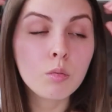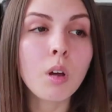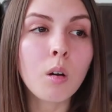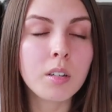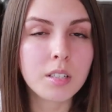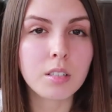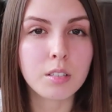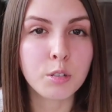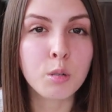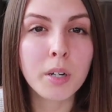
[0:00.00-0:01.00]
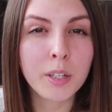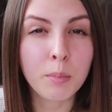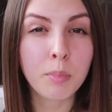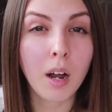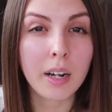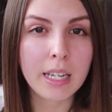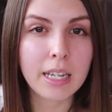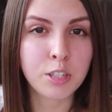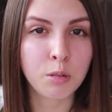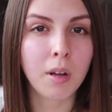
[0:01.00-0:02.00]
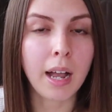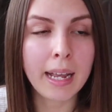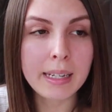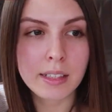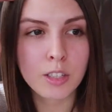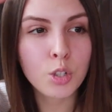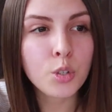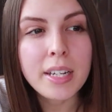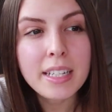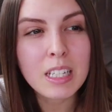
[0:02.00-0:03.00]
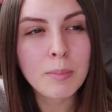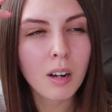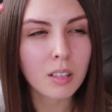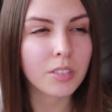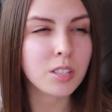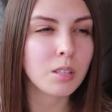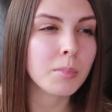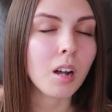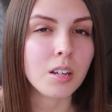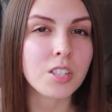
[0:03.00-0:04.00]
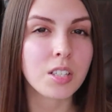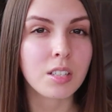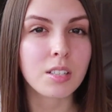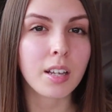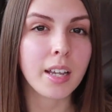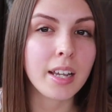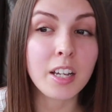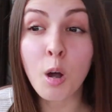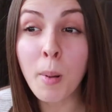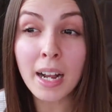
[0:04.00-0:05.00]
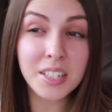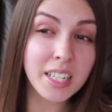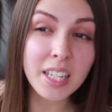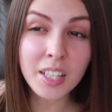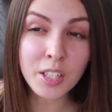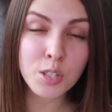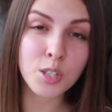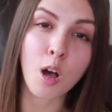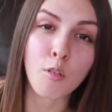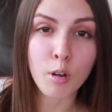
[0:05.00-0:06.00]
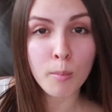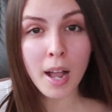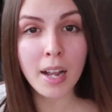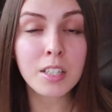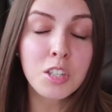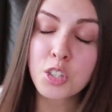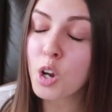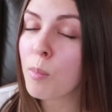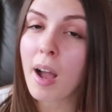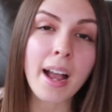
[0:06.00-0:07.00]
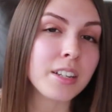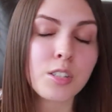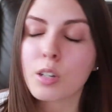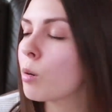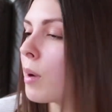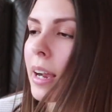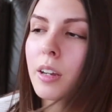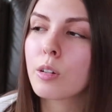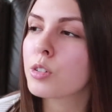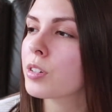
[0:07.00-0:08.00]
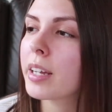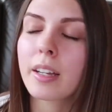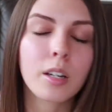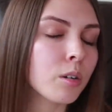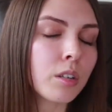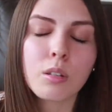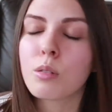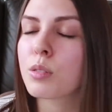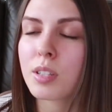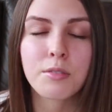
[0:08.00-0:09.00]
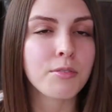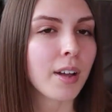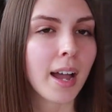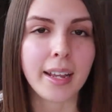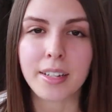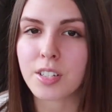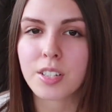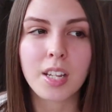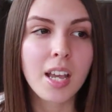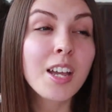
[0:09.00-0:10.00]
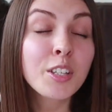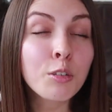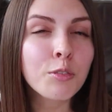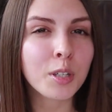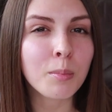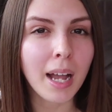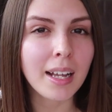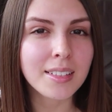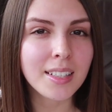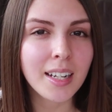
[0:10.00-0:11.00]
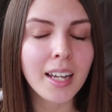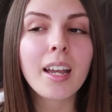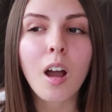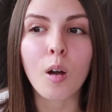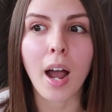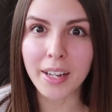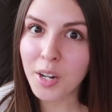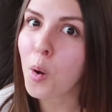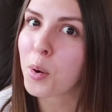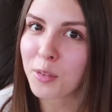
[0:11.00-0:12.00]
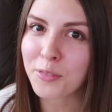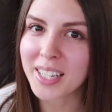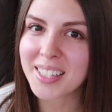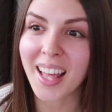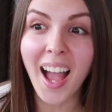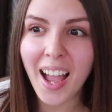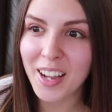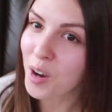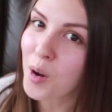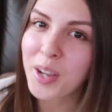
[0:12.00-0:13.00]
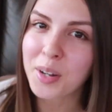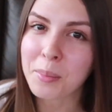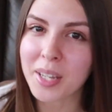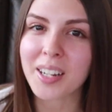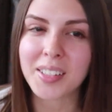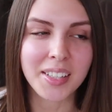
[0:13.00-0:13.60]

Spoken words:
You know what to do, but your body and your mind and this crazy part of your subconscious is like, go back to killing yourself. Go back, go drink, go use, it's fine. Just, you feel bad today? Oh, I know what'll fix that. Go get a beer.